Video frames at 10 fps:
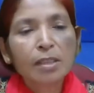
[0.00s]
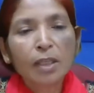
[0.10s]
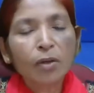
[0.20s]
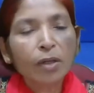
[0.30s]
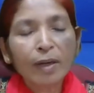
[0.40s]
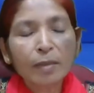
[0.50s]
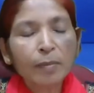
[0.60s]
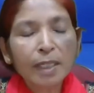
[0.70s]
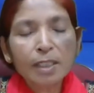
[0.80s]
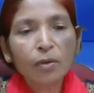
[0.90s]
0 divided
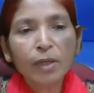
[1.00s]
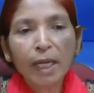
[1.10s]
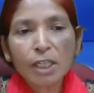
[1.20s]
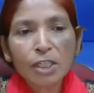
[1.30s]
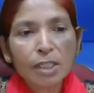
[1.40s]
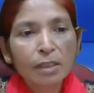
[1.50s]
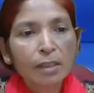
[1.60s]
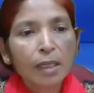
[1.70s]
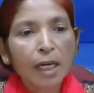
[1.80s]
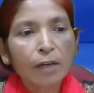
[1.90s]
by 0 dash,
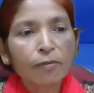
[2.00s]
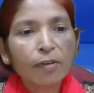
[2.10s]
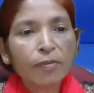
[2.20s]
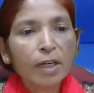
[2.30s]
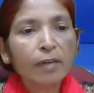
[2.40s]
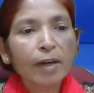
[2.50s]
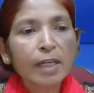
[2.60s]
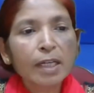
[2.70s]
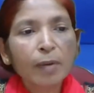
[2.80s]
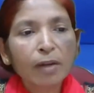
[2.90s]
and 50
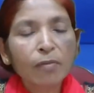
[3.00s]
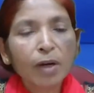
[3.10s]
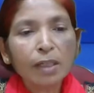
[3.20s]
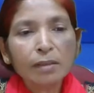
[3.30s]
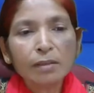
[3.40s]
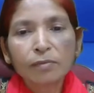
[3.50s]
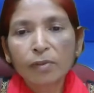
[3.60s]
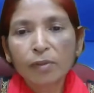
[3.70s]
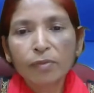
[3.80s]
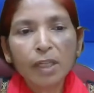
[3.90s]
divided by 1,
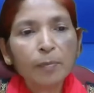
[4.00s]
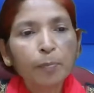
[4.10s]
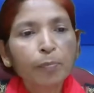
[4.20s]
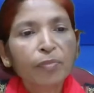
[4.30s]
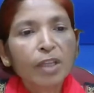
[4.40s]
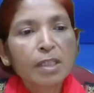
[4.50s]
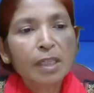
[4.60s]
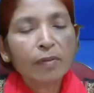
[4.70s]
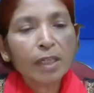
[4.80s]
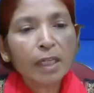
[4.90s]
50.
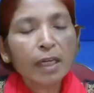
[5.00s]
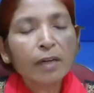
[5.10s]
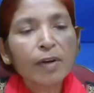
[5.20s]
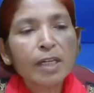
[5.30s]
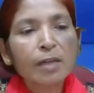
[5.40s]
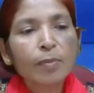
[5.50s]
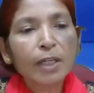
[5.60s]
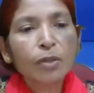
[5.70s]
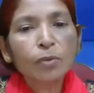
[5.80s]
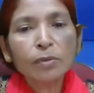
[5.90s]
78 divided by
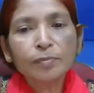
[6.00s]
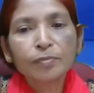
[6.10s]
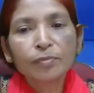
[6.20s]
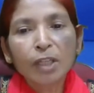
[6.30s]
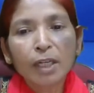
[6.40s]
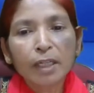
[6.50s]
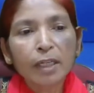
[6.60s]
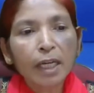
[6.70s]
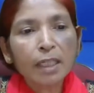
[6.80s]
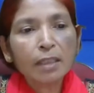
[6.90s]
2,
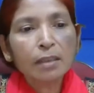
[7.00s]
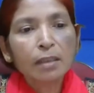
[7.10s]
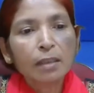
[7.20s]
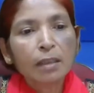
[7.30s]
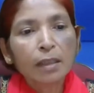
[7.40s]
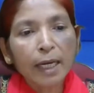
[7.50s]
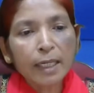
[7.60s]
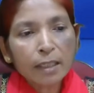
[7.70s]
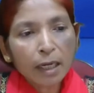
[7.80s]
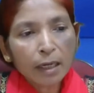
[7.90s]
39.
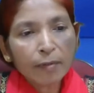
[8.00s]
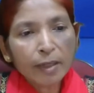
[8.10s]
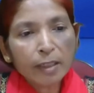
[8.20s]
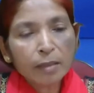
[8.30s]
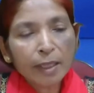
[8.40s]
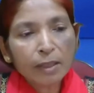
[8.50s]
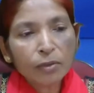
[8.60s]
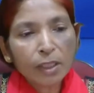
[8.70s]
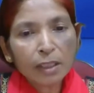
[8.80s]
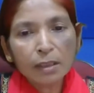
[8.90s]
98 divided by
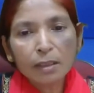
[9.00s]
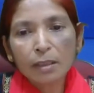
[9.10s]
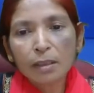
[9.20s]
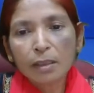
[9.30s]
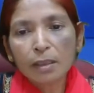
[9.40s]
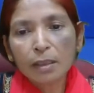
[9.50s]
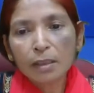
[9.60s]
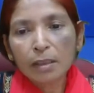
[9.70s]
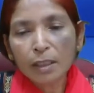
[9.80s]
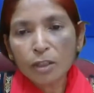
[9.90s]
3,
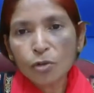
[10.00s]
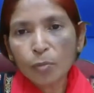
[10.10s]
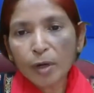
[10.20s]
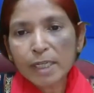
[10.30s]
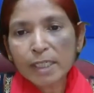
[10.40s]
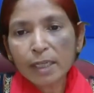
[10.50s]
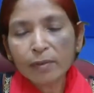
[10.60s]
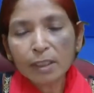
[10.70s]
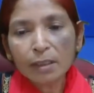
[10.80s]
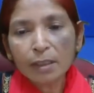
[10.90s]

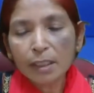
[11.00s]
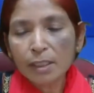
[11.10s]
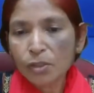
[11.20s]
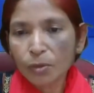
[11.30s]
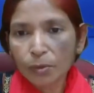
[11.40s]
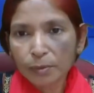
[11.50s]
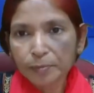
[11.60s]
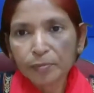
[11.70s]
32.7, and so on.